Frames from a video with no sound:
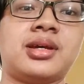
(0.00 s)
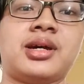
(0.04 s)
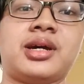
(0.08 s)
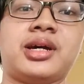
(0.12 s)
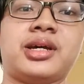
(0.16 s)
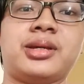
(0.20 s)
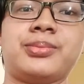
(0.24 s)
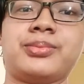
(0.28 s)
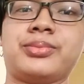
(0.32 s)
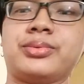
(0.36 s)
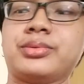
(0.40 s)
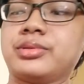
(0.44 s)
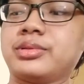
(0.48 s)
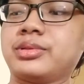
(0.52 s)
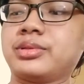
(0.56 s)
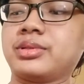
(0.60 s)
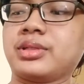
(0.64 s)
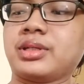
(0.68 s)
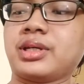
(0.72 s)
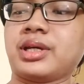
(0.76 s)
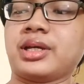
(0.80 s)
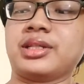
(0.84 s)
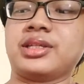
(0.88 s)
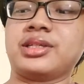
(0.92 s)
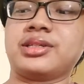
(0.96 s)
I put
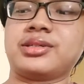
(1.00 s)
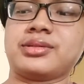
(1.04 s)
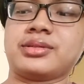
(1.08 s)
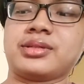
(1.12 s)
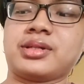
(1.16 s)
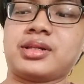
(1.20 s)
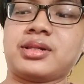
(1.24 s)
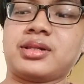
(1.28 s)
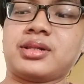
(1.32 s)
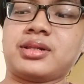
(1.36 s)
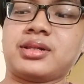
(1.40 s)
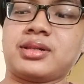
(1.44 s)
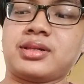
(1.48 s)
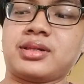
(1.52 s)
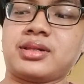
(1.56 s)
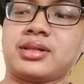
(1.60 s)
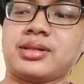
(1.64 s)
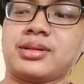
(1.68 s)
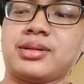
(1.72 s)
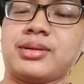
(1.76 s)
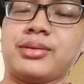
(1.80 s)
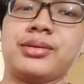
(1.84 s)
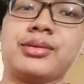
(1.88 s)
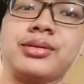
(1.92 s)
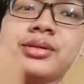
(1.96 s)
additional
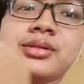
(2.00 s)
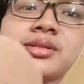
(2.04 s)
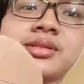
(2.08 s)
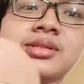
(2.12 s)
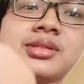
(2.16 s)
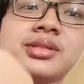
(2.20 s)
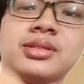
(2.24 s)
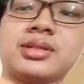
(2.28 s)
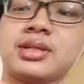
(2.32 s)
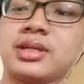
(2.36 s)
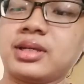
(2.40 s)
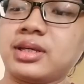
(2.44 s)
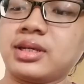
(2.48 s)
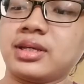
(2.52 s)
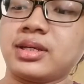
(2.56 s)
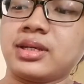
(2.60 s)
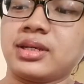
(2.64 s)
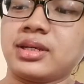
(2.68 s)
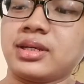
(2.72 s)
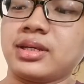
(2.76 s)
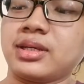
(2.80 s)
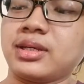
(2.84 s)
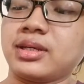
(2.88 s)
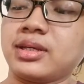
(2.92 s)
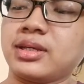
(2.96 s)
holes
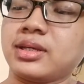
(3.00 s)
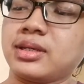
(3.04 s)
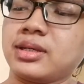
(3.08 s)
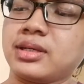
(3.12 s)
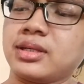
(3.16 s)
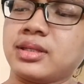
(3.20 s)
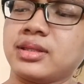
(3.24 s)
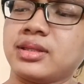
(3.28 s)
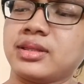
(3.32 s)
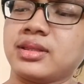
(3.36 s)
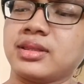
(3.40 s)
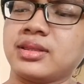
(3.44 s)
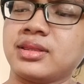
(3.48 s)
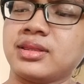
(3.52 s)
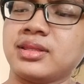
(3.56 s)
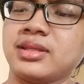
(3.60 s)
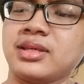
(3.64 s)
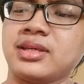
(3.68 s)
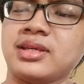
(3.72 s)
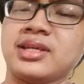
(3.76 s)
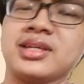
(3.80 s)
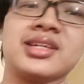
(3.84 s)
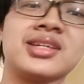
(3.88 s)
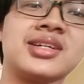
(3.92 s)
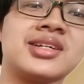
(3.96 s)
in
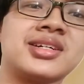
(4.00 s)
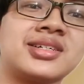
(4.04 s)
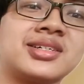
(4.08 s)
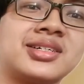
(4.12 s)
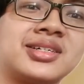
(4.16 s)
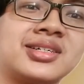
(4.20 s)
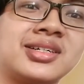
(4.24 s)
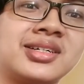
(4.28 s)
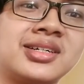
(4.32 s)
here,